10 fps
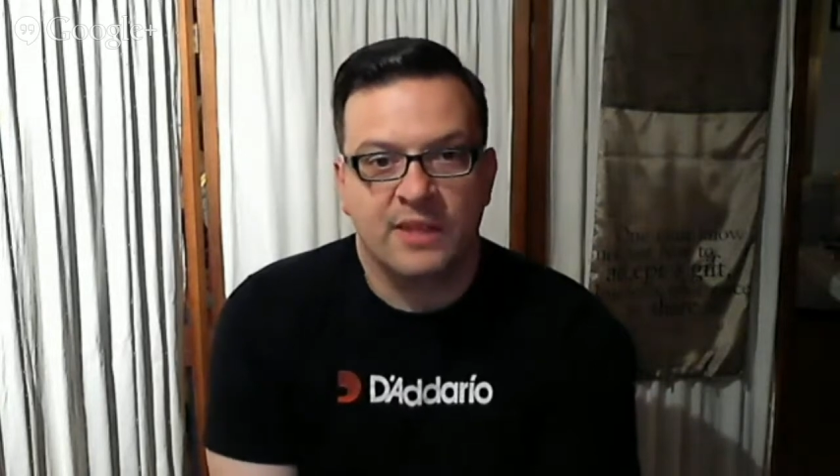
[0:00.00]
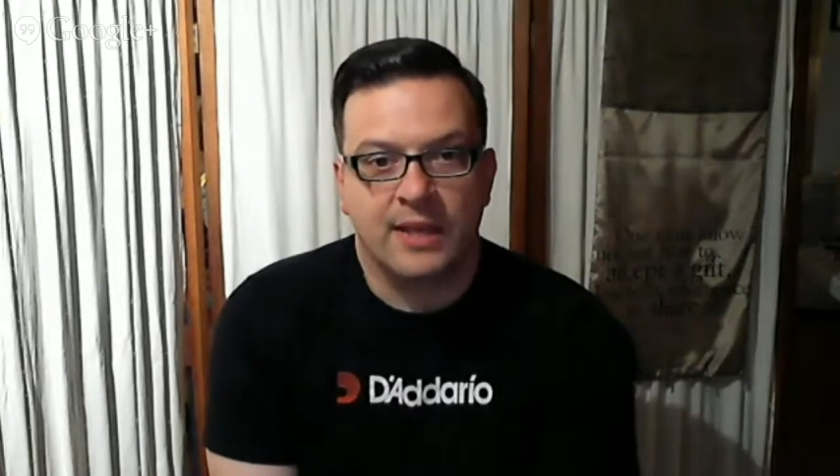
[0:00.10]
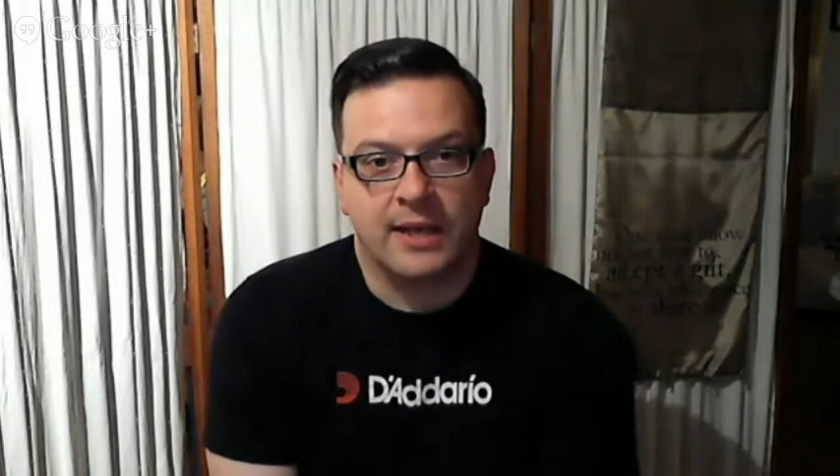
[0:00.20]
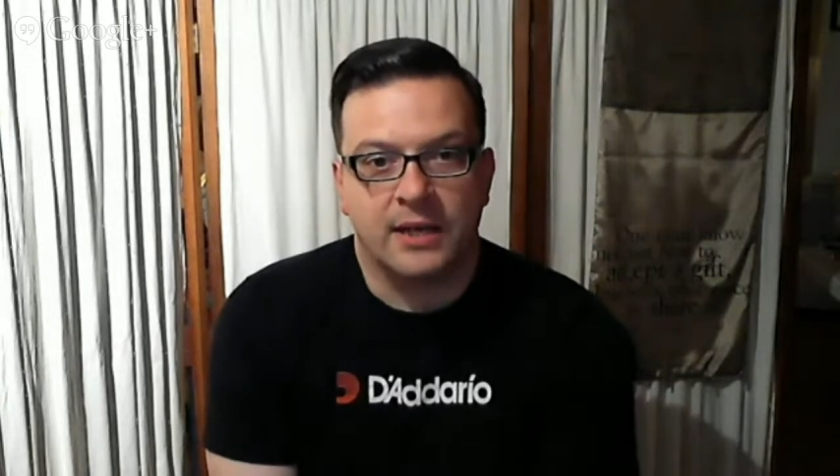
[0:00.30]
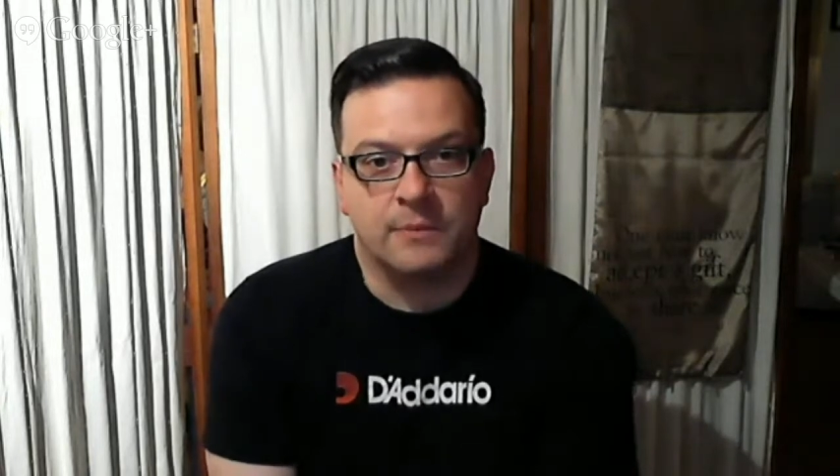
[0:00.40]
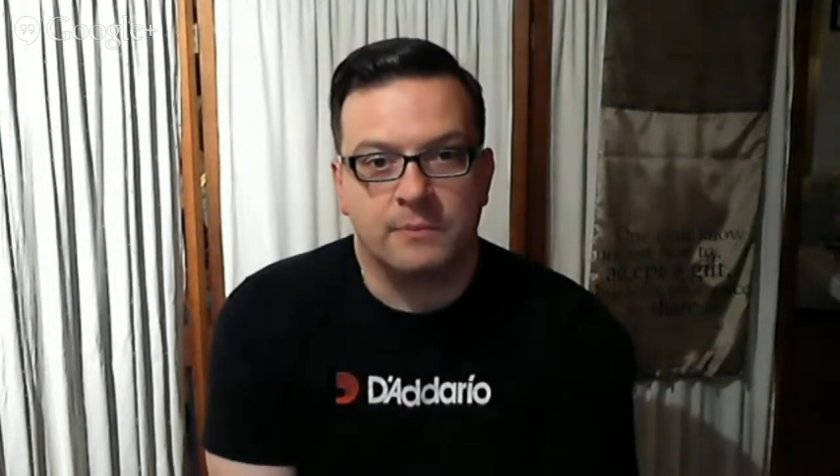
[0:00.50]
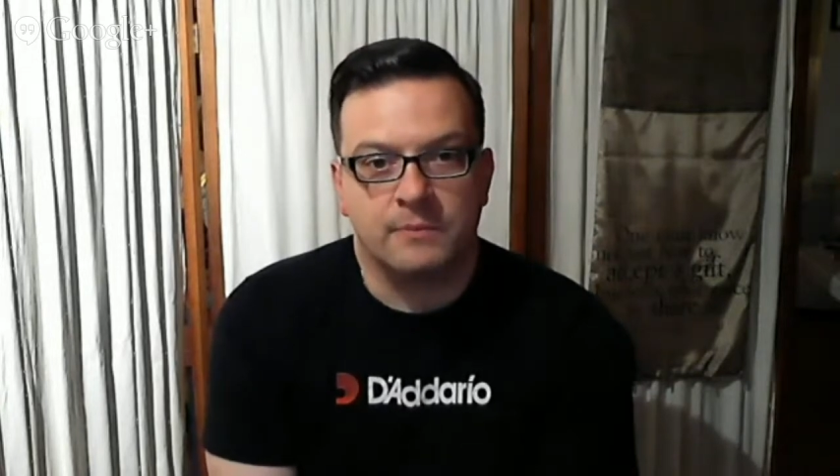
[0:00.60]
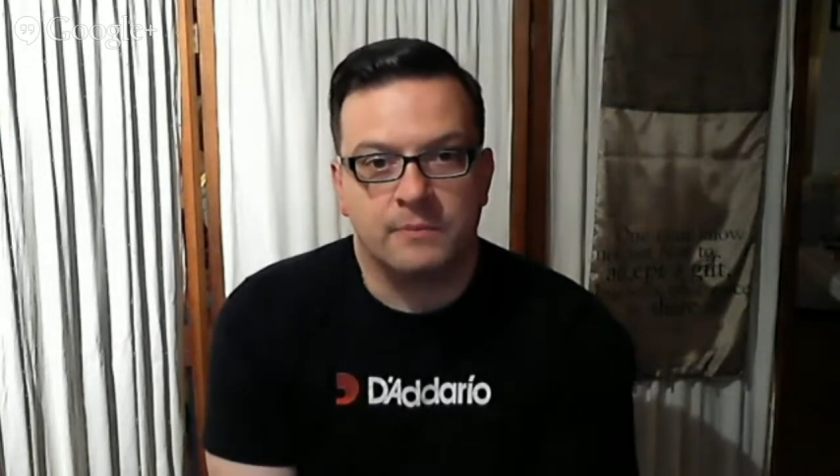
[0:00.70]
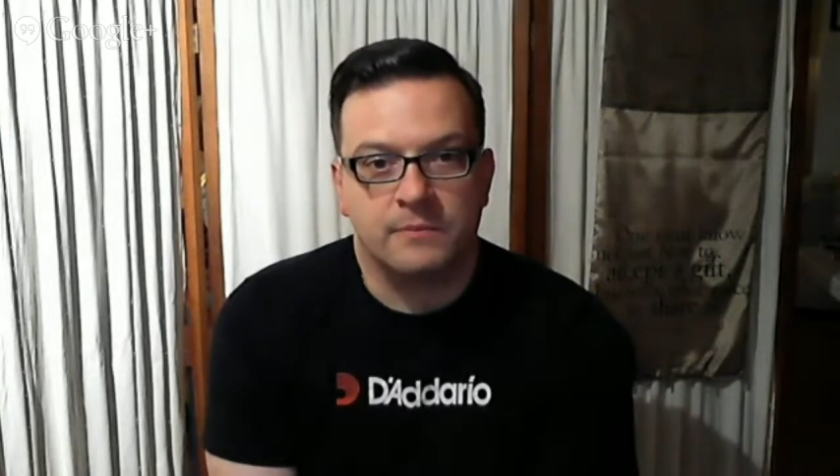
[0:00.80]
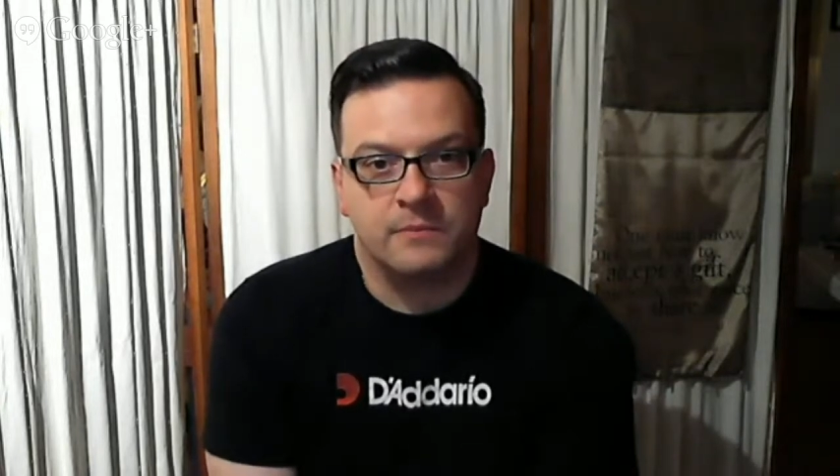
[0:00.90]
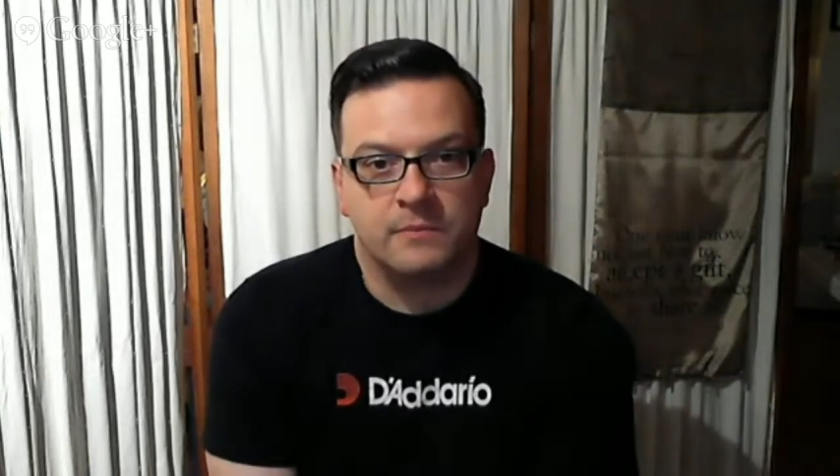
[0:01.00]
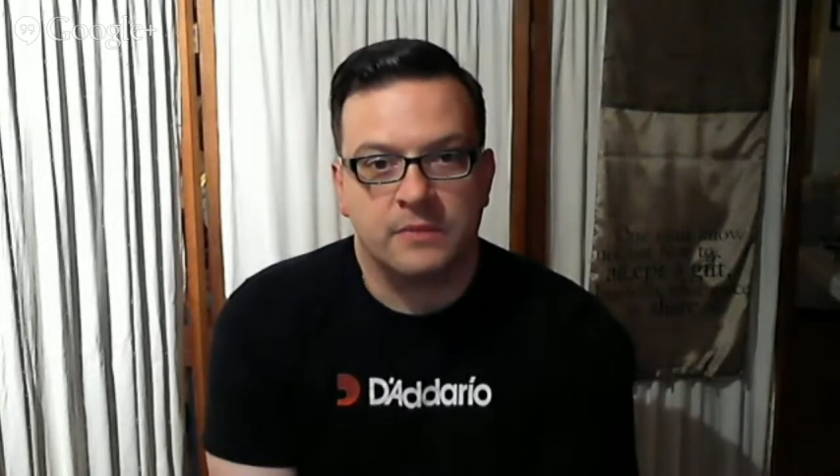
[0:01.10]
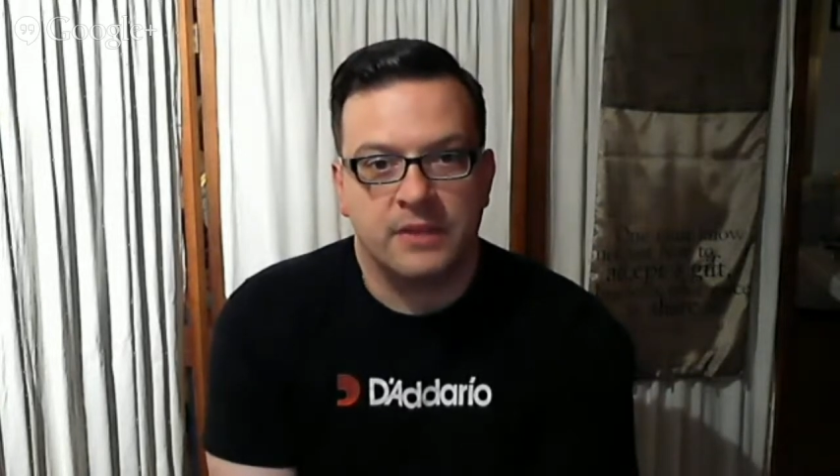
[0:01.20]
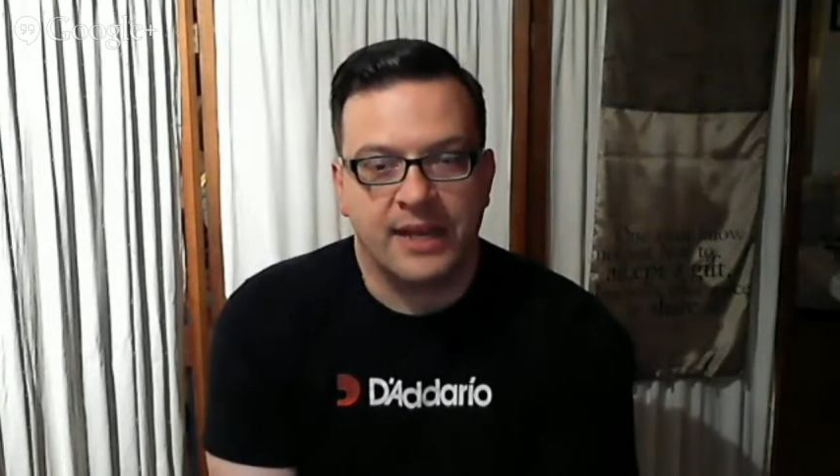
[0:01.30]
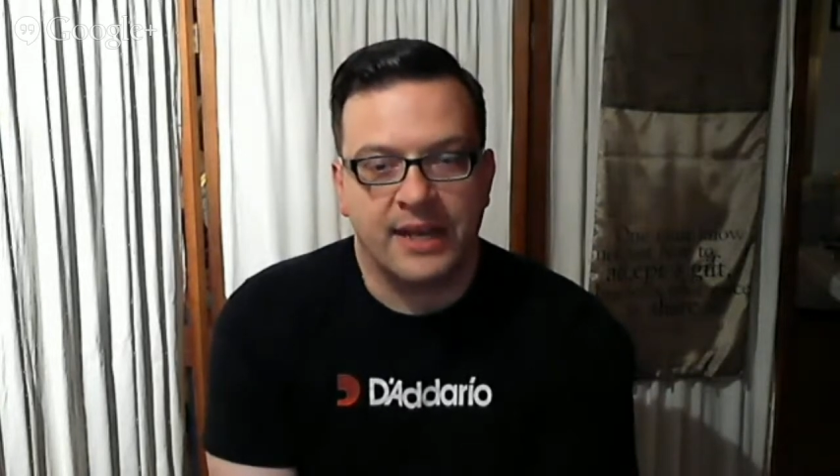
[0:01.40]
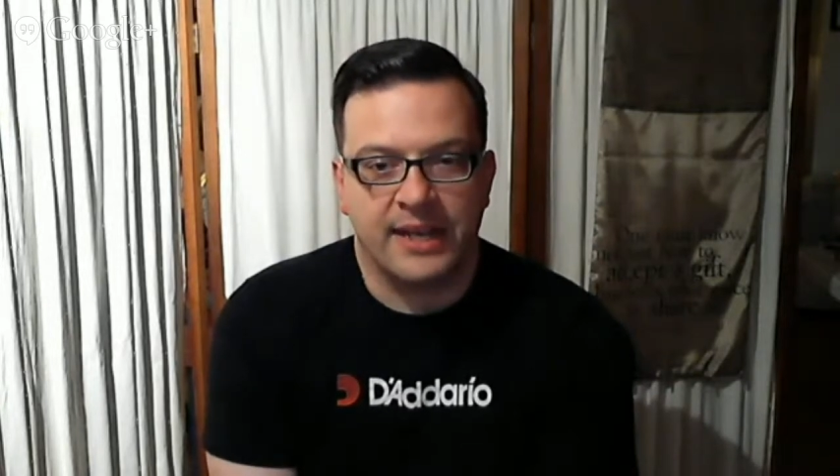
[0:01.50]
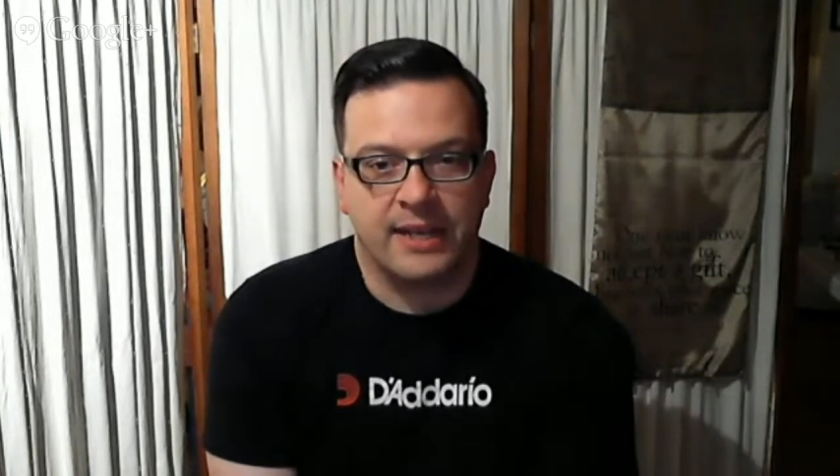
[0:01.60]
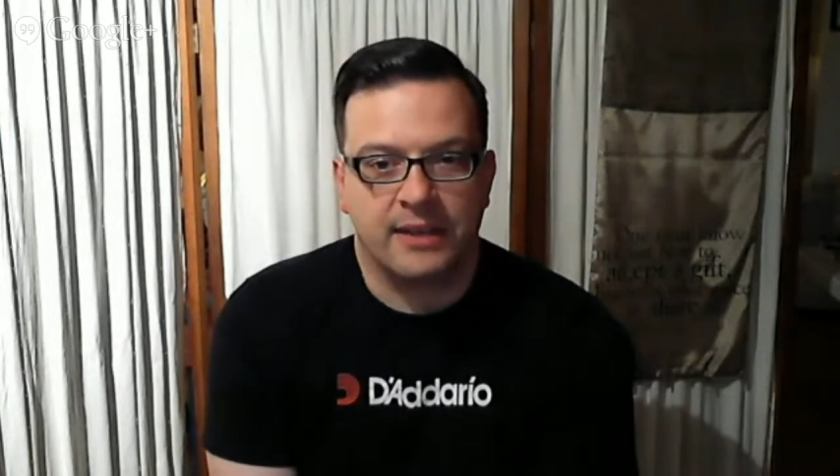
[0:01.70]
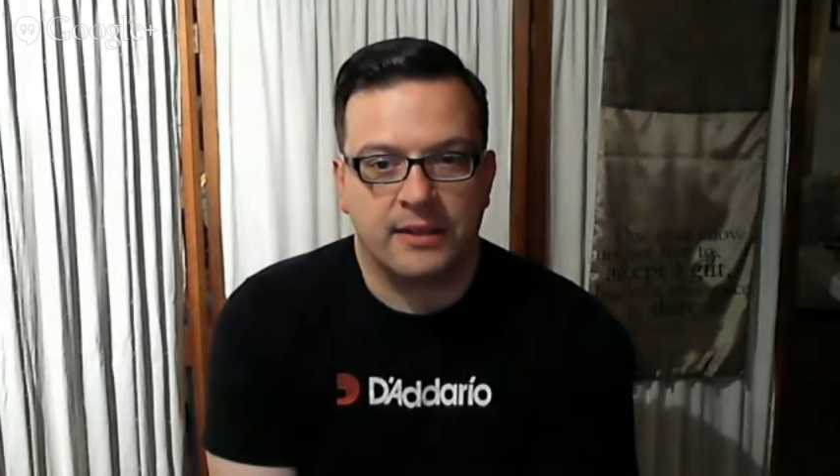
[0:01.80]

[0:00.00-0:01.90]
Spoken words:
I didn't,